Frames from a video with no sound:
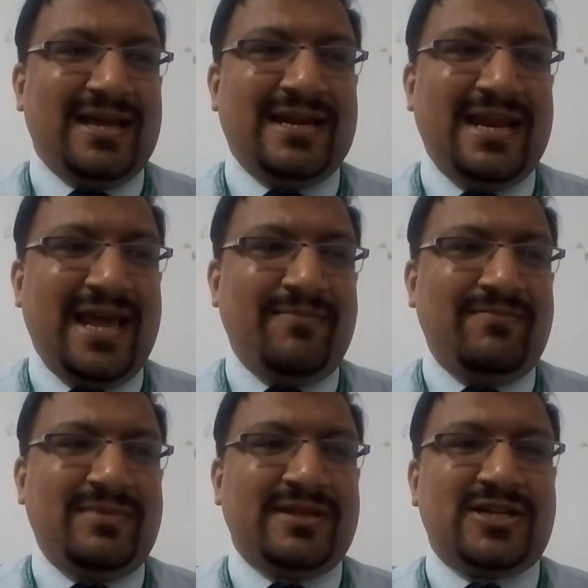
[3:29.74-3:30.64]

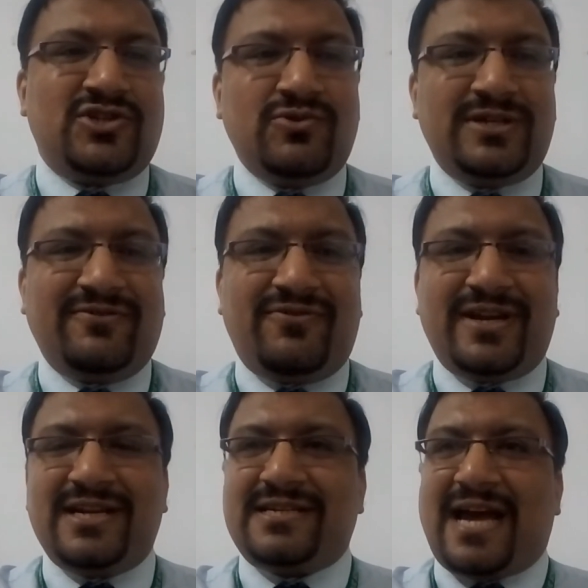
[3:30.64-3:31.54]
Name the 2
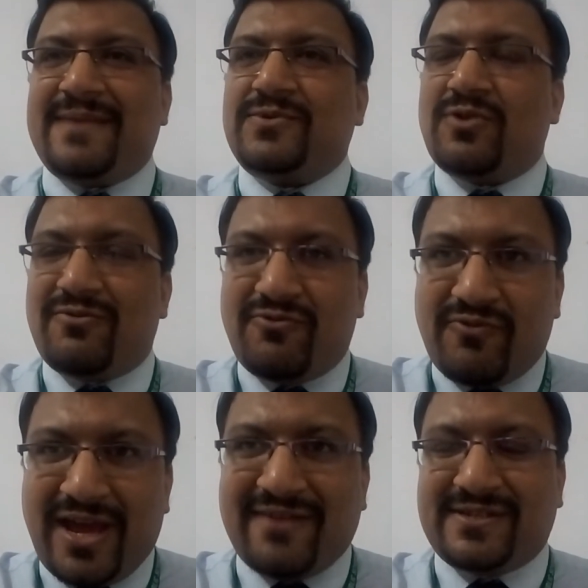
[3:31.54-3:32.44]
different types of
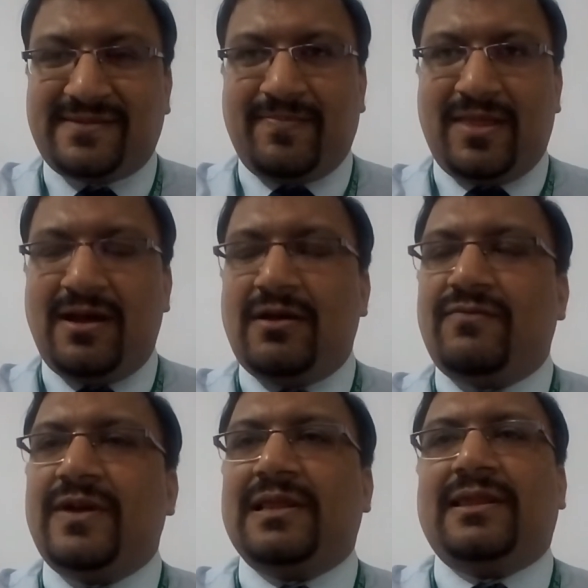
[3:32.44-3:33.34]
waves.
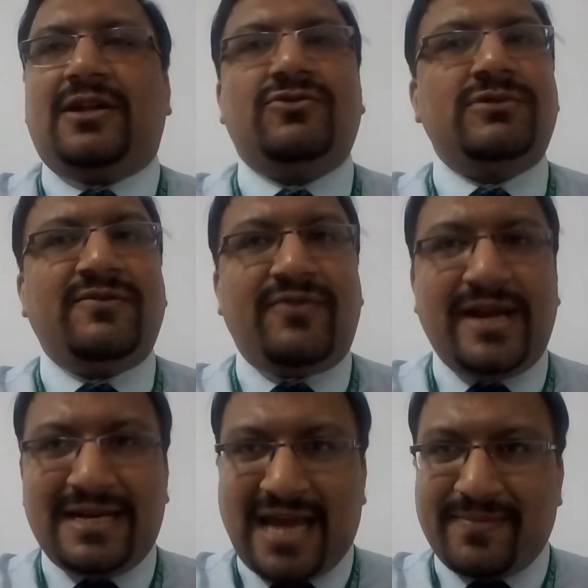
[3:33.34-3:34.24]
Well, the 2
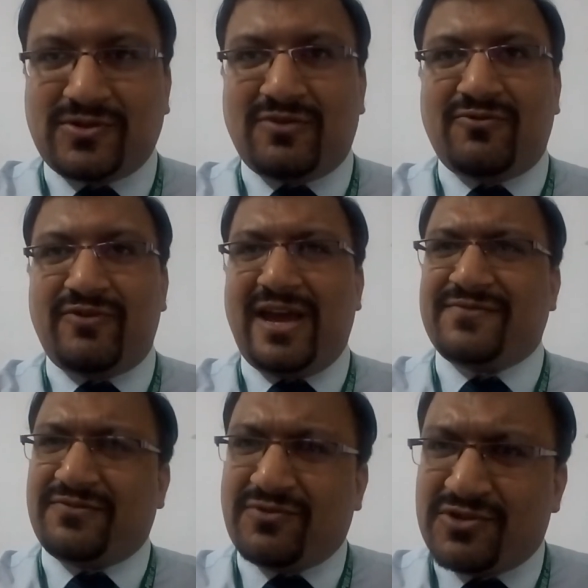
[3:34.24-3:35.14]
different types of
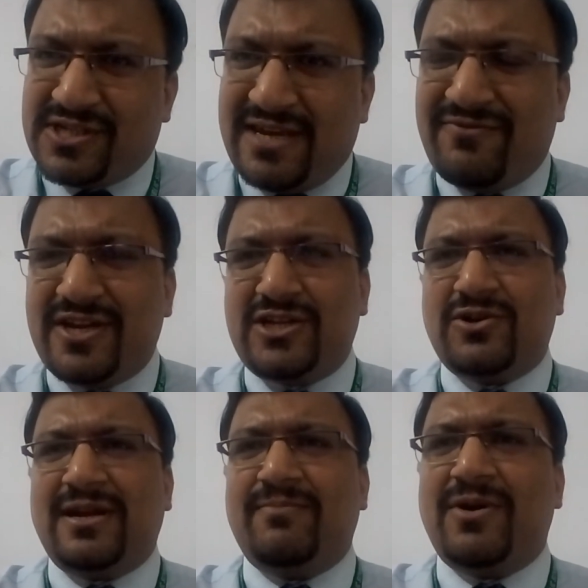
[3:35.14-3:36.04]
waves, if you see
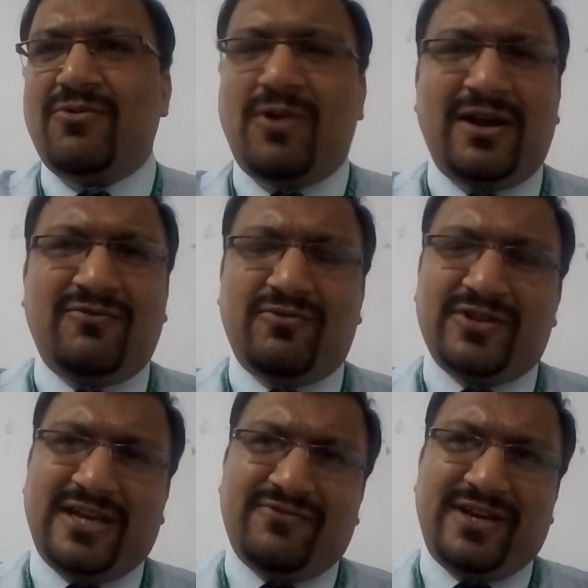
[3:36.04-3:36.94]
video number 1
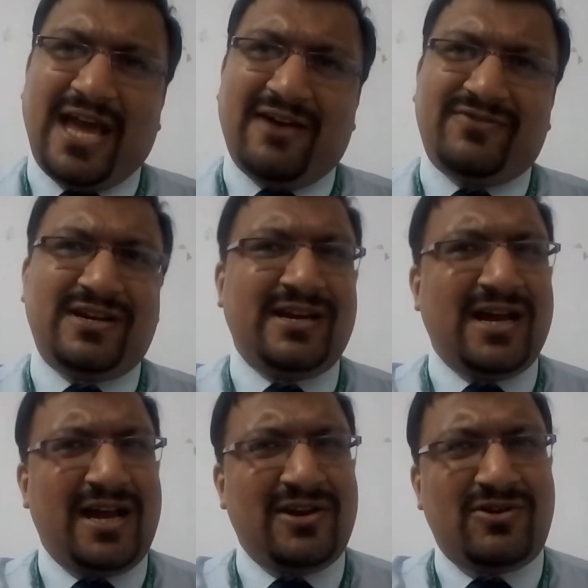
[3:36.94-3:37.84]
over there, we have
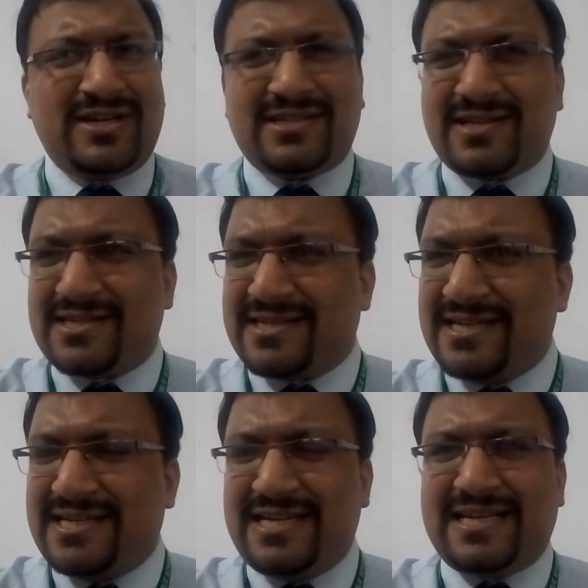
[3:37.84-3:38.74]
discussed
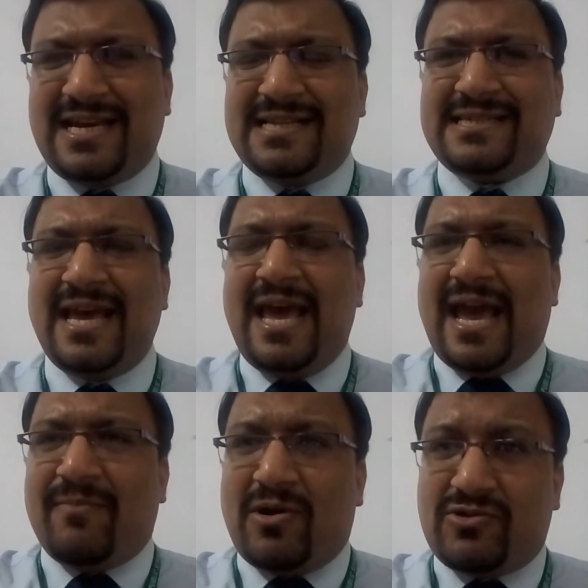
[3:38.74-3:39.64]
in details
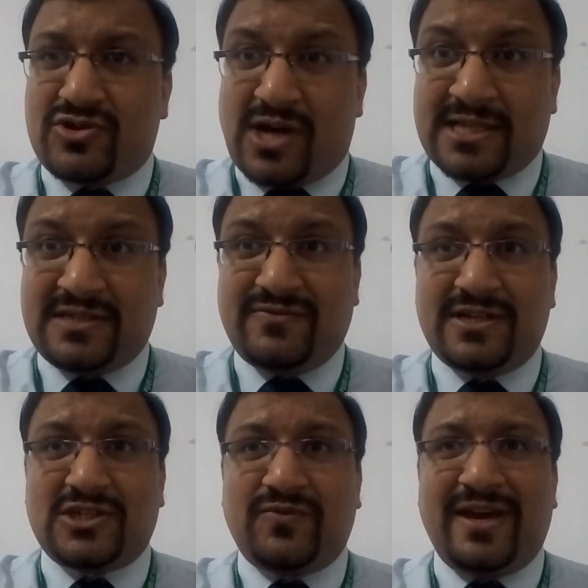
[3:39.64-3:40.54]
about
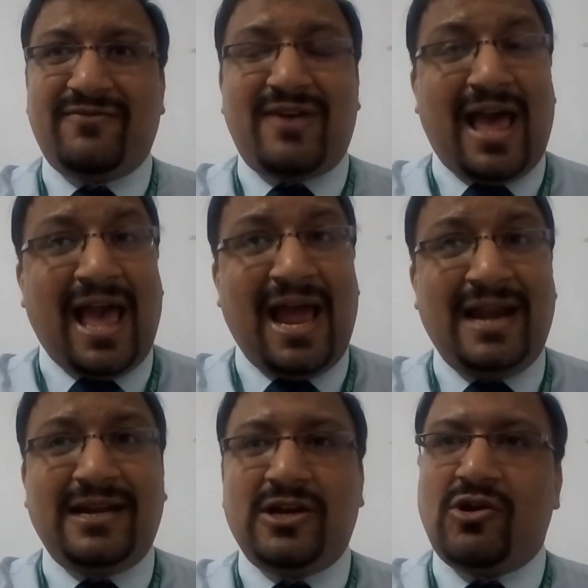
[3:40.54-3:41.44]
transverse wave
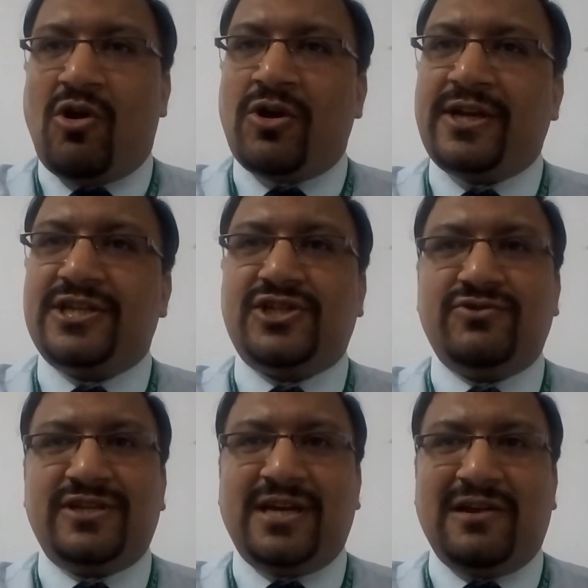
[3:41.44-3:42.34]
and
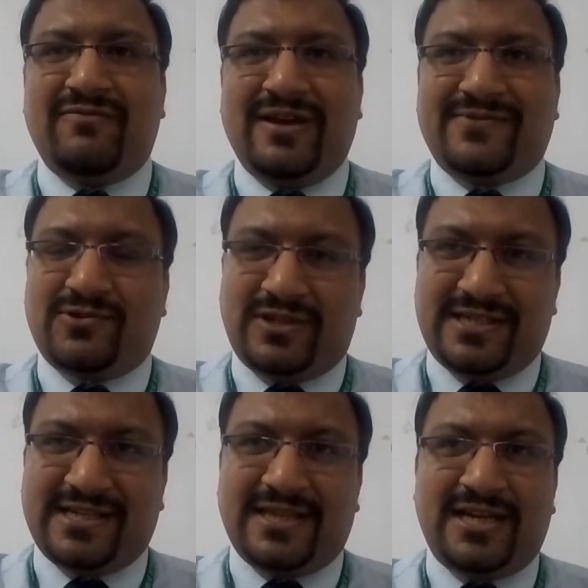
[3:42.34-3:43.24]
longitudinal wave. So
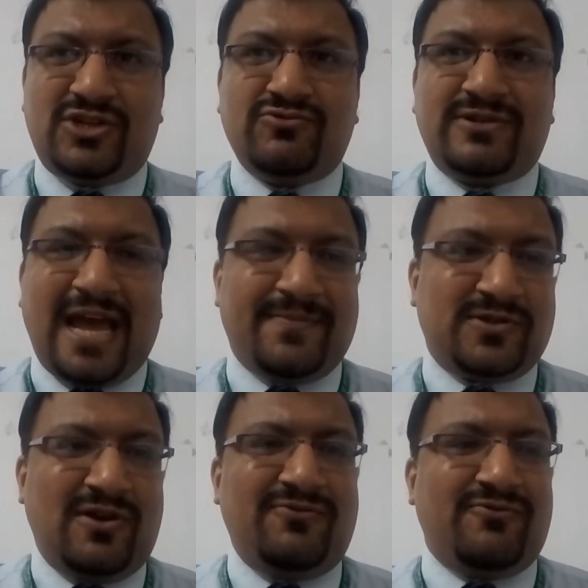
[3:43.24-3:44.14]
these are the 2
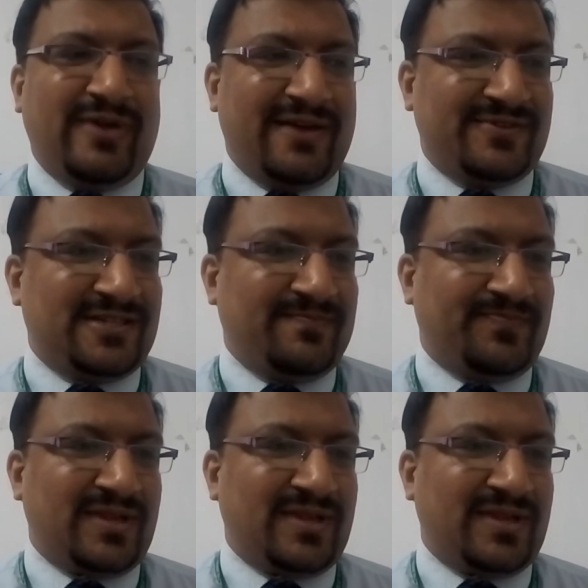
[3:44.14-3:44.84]
types of waves.